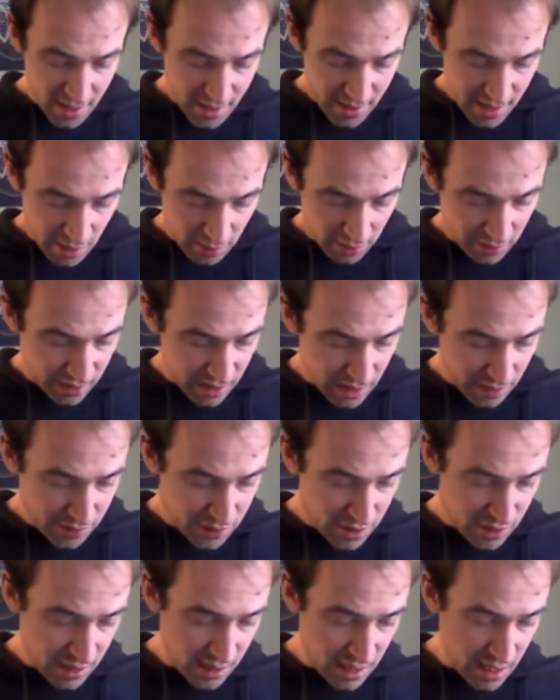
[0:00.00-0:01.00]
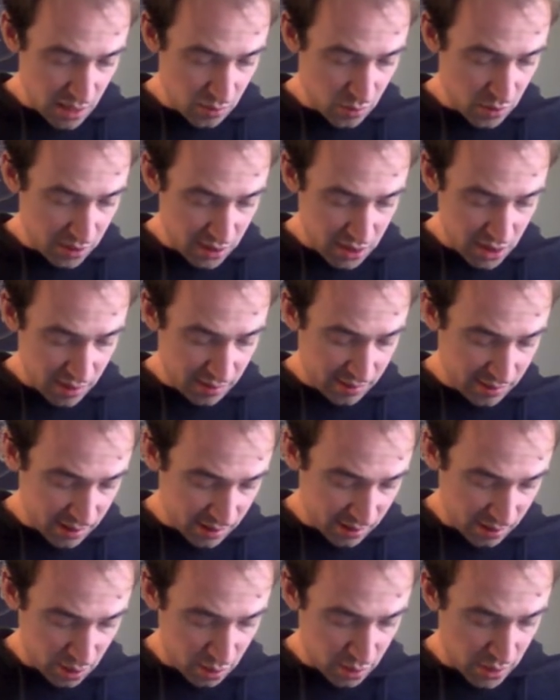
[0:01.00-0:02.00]
Now we're left in the end with just
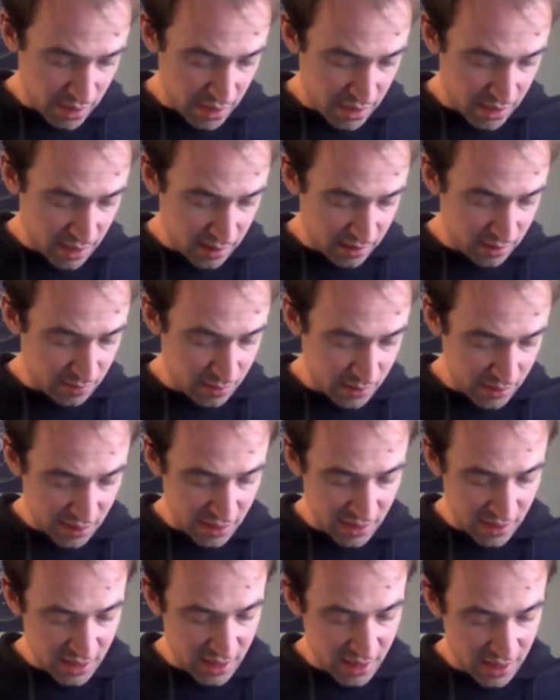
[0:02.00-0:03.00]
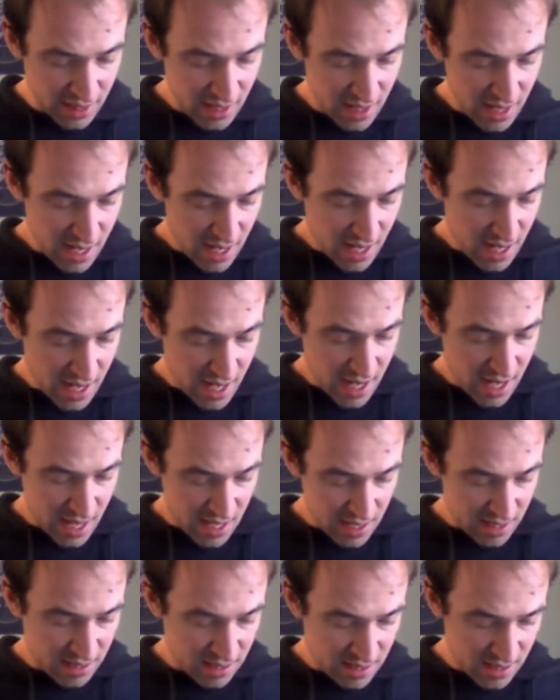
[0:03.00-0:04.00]
this queen, its ability,
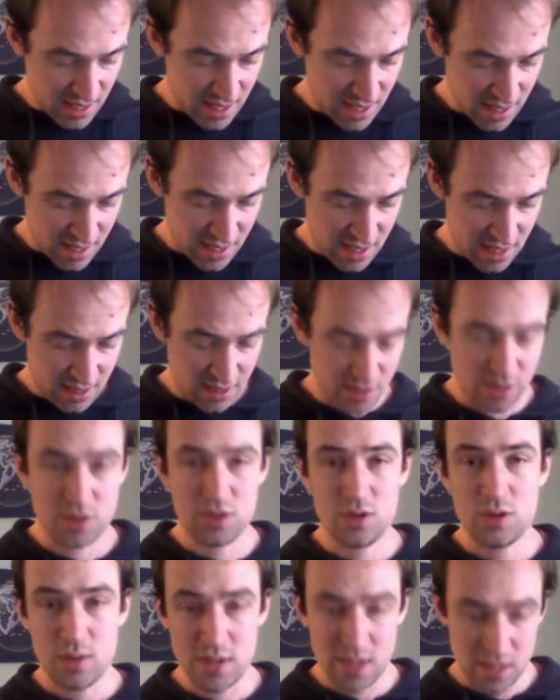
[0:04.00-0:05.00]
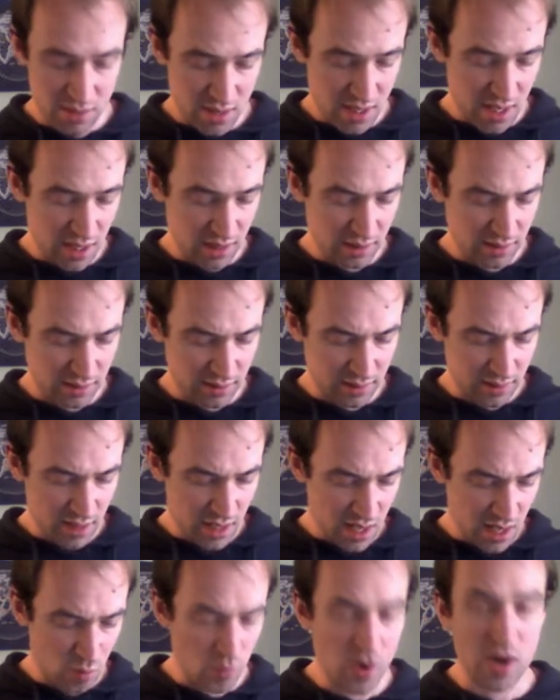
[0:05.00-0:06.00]
and 2 Edrags,
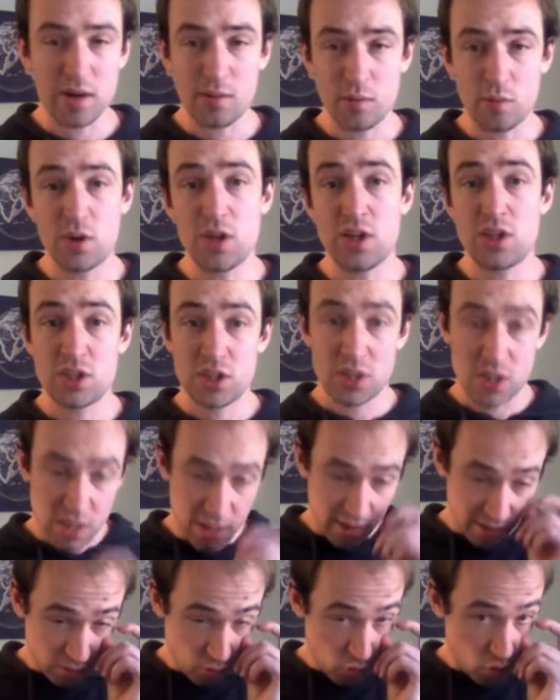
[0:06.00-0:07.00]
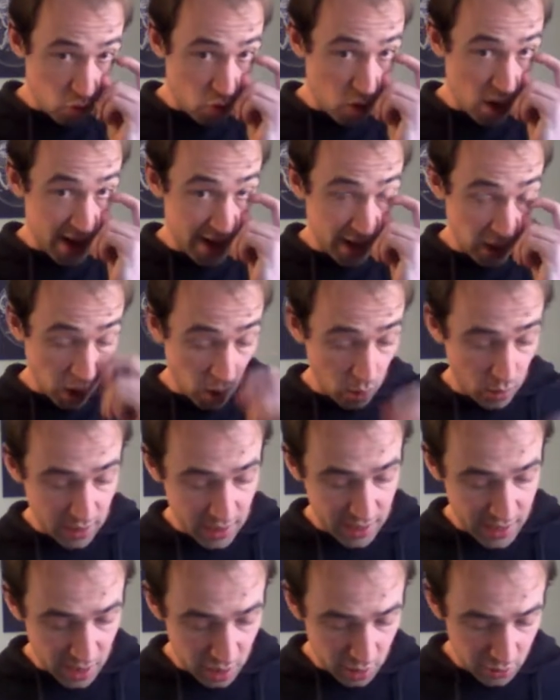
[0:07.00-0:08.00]
one of which is quite low on
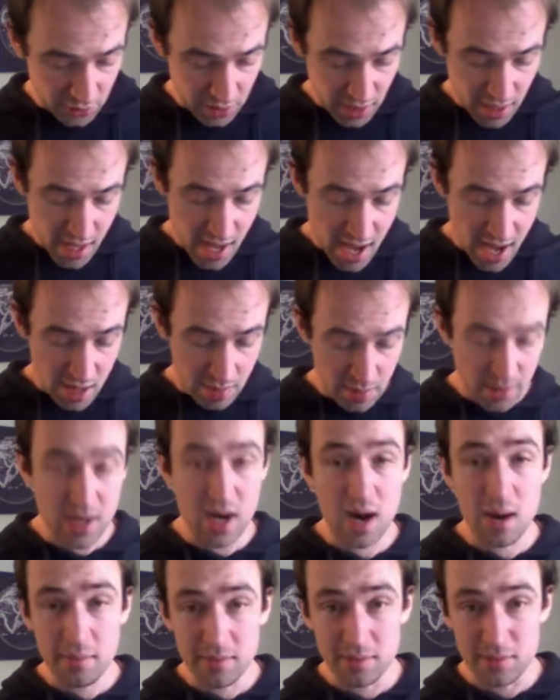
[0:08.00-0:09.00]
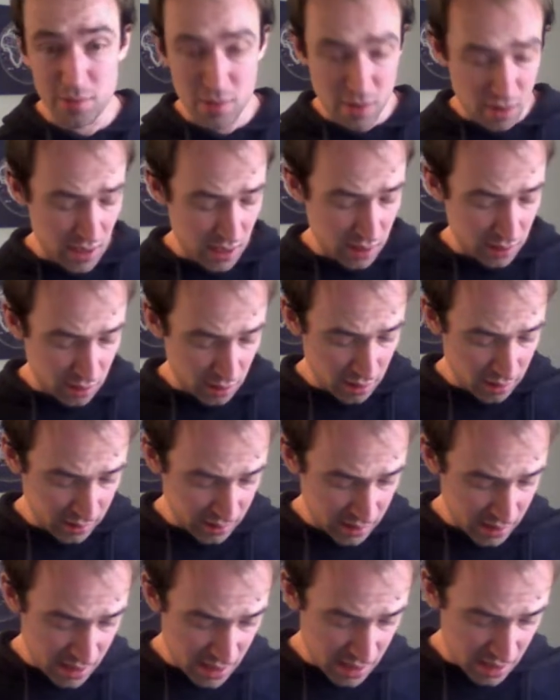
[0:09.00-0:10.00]
health, and it becomes very close
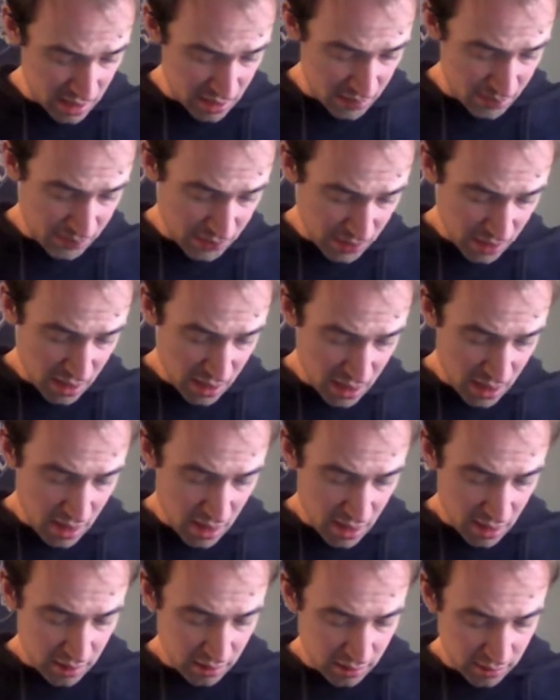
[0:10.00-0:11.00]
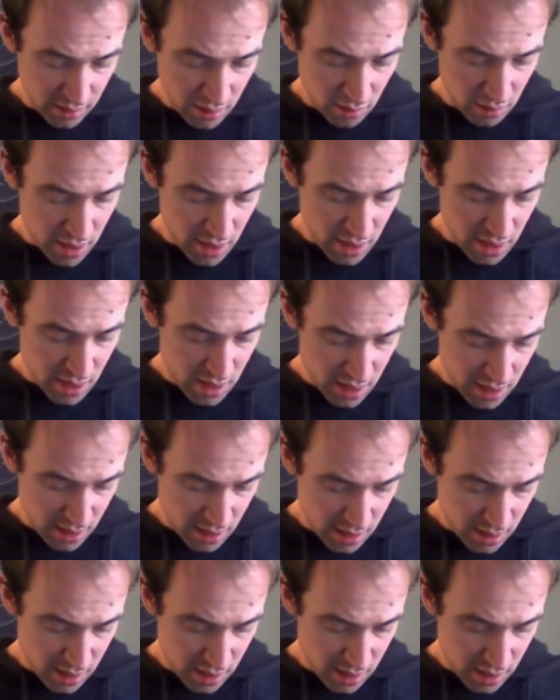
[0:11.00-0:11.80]
in the end. So